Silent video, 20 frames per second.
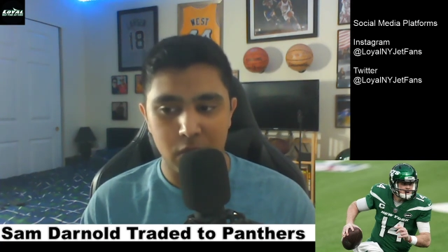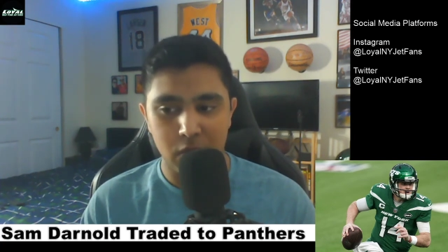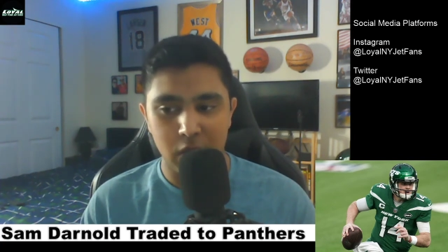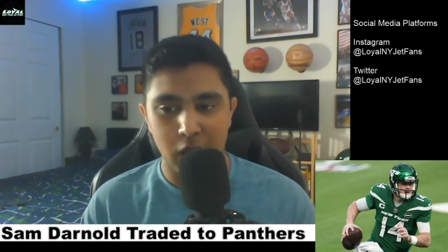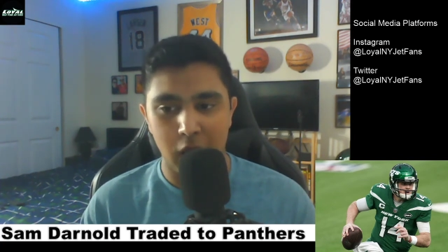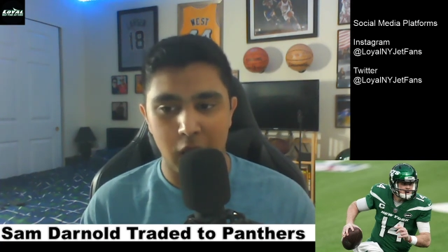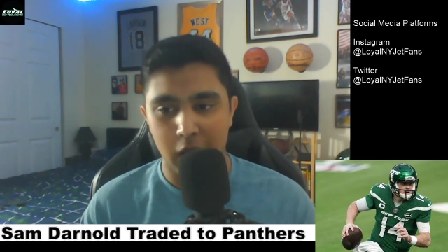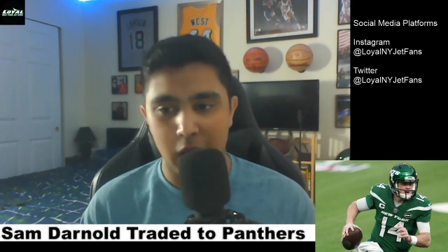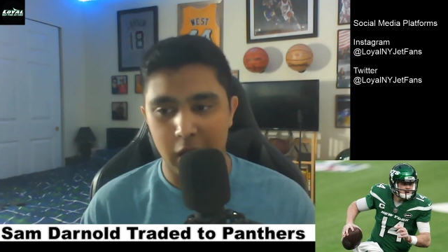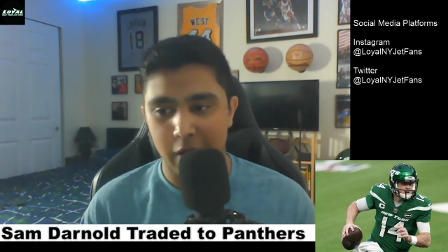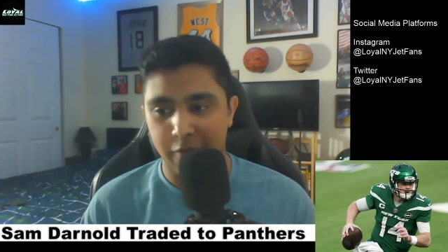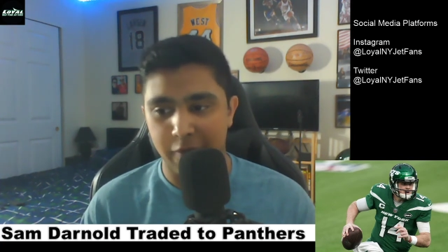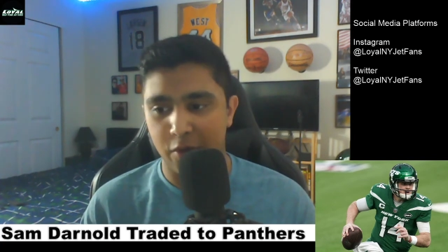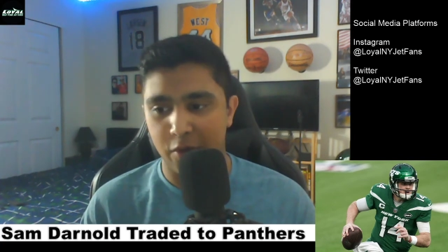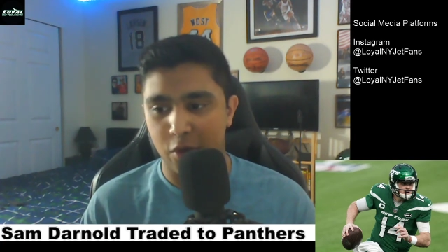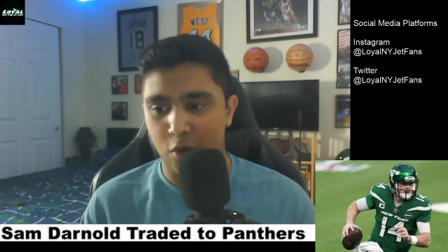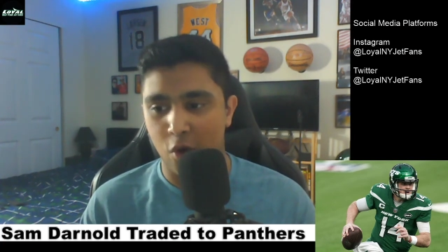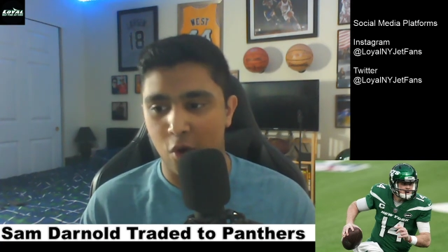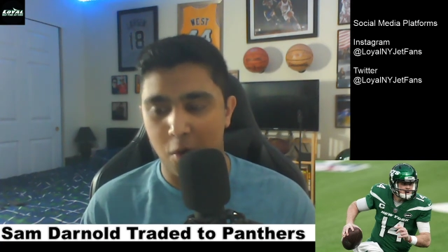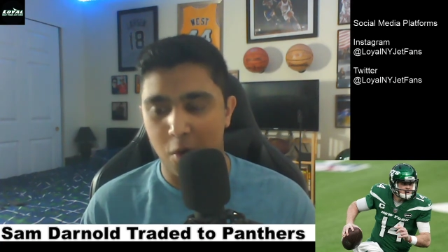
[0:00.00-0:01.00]
for
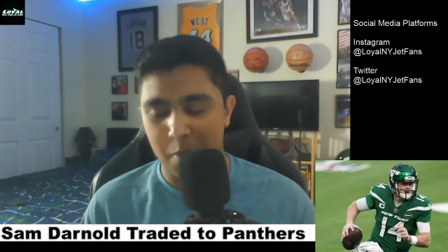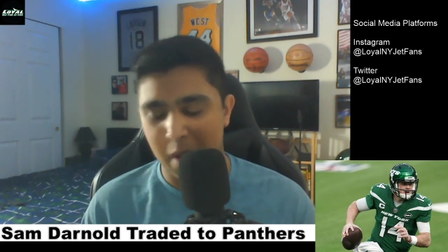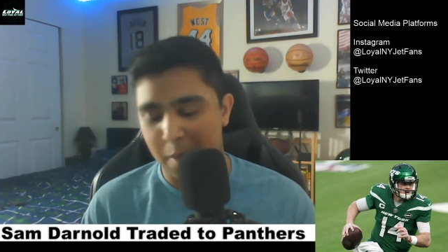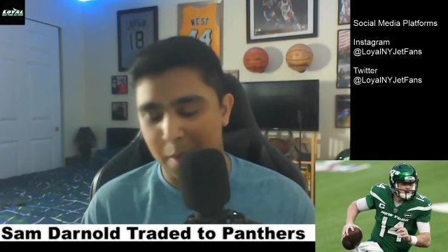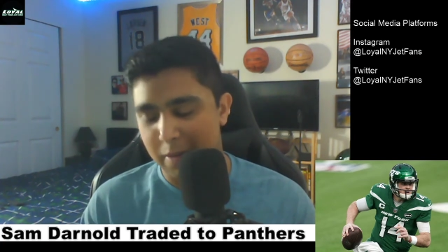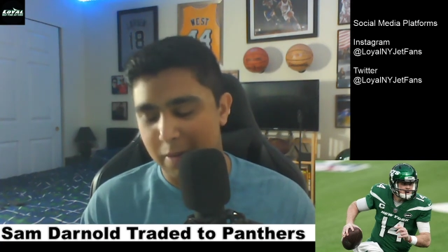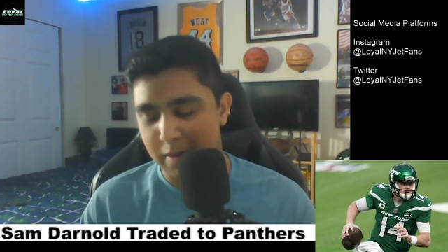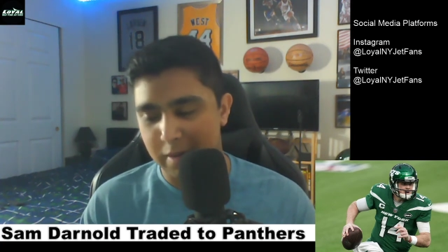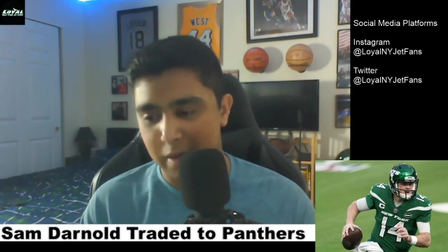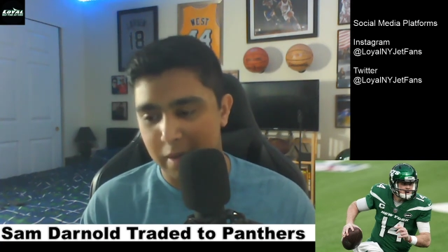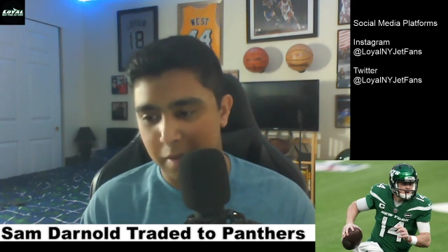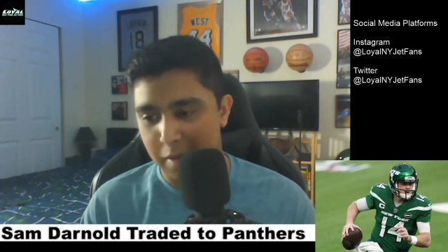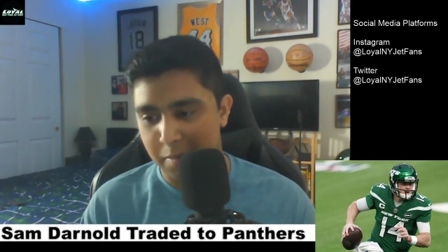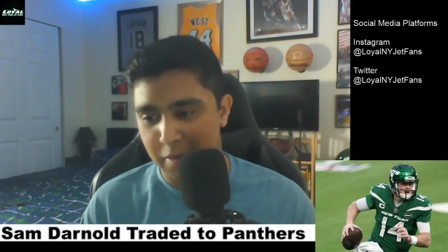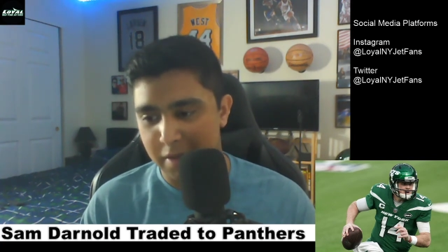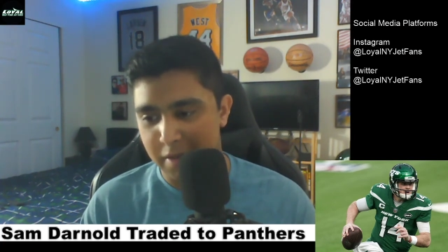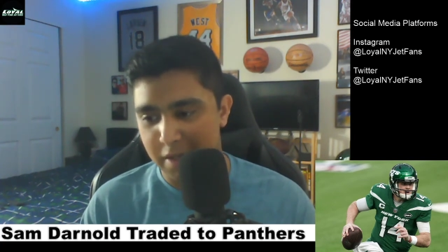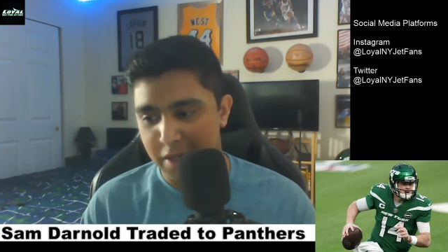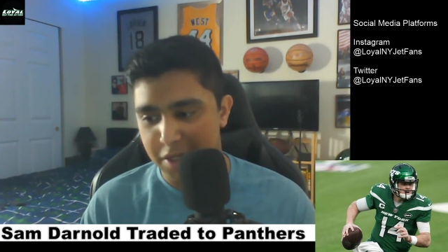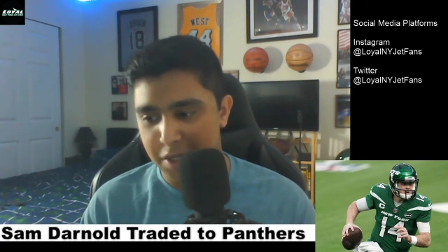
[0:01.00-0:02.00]
the quarterback
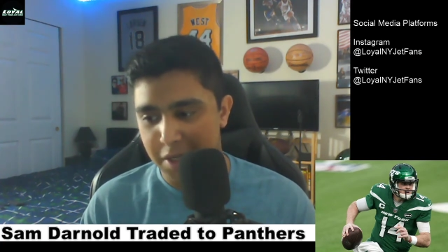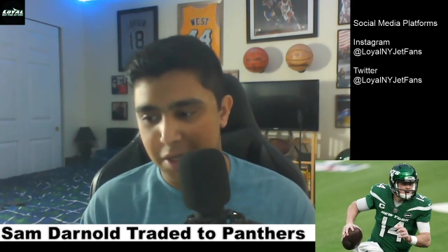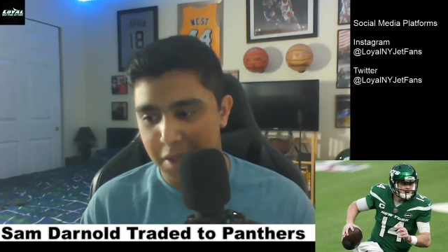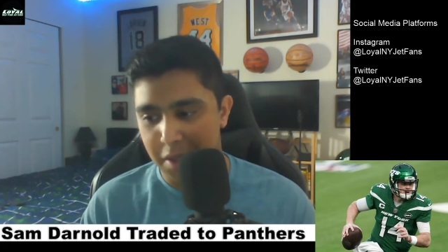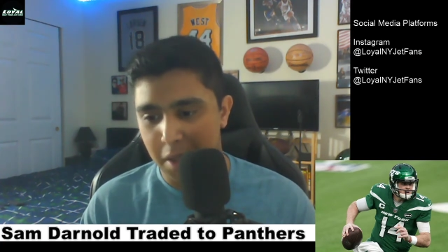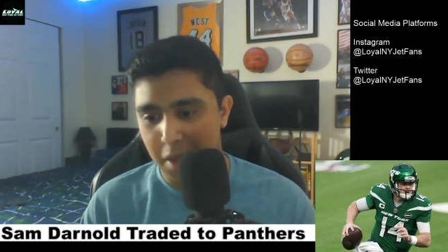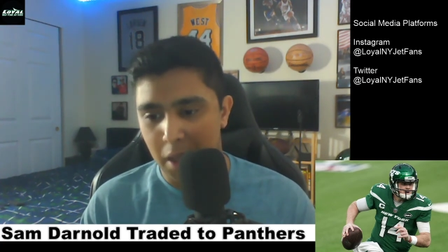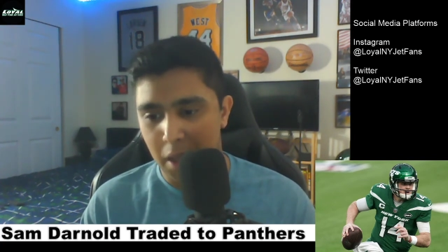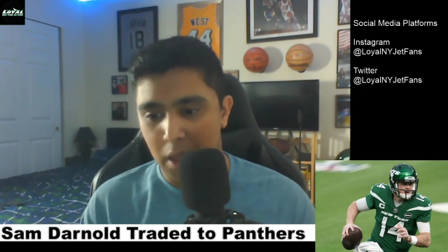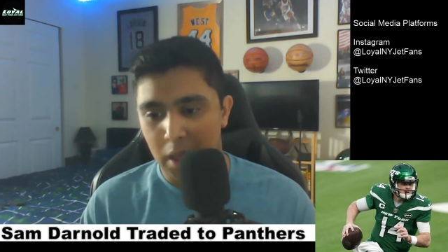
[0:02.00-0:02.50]
position,